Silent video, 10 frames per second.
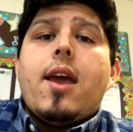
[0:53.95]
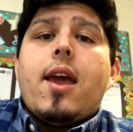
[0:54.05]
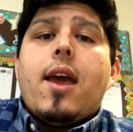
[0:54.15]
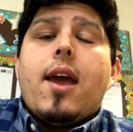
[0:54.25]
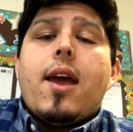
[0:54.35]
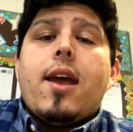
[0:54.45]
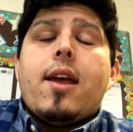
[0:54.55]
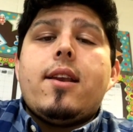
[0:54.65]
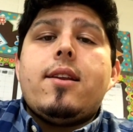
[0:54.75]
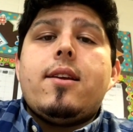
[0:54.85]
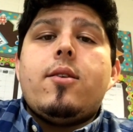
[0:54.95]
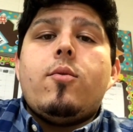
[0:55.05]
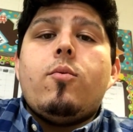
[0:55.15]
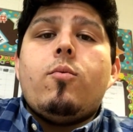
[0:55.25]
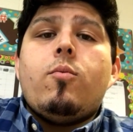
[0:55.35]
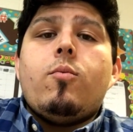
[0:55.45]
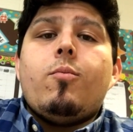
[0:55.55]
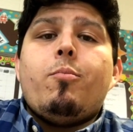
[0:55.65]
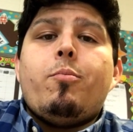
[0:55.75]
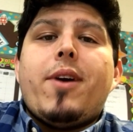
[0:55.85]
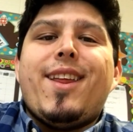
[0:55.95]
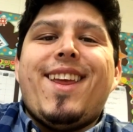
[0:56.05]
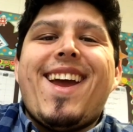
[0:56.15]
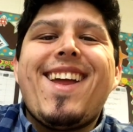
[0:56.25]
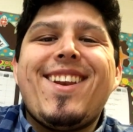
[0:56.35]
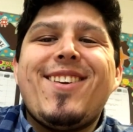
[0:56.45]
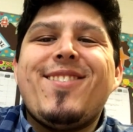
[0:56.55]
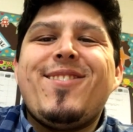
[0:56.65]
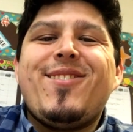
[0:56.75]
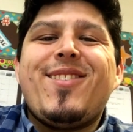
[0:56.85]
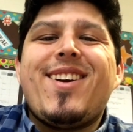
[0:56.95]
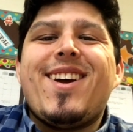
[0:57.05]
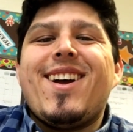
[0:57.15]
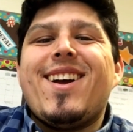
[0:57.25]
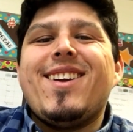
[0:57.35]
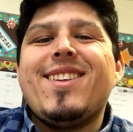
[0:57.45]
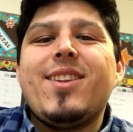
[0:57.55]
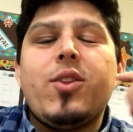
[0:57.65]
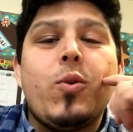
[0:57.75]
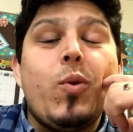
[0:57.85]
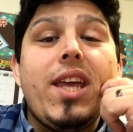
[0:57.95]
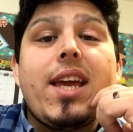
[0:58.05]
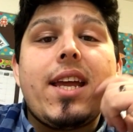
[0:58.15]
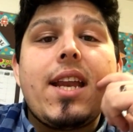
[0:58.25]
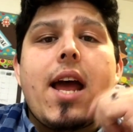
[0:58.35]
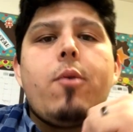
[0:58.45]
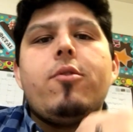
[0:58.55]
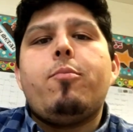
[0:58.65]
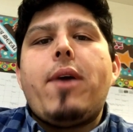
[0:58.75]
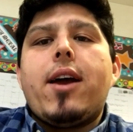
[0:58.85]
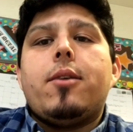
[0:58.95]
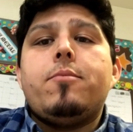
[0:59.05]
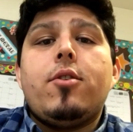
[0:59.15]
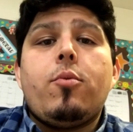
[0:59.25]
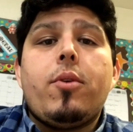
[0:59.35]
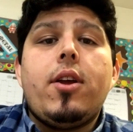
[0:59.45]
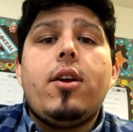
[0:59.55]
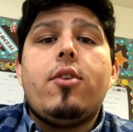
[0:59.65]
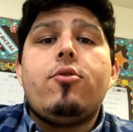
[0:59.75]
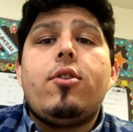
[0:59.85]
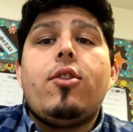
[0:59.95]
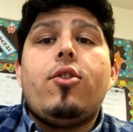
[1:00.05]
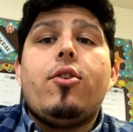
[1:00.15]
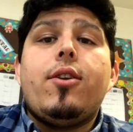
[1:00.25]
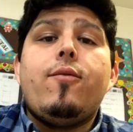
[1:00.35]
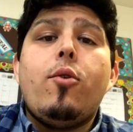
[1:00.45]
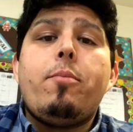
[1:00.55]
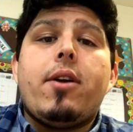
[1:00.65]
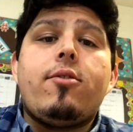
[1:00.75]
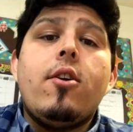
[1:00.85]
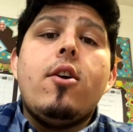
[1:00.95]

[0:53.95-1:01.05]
And by the end of the weekend, I was back up to 334 pounds.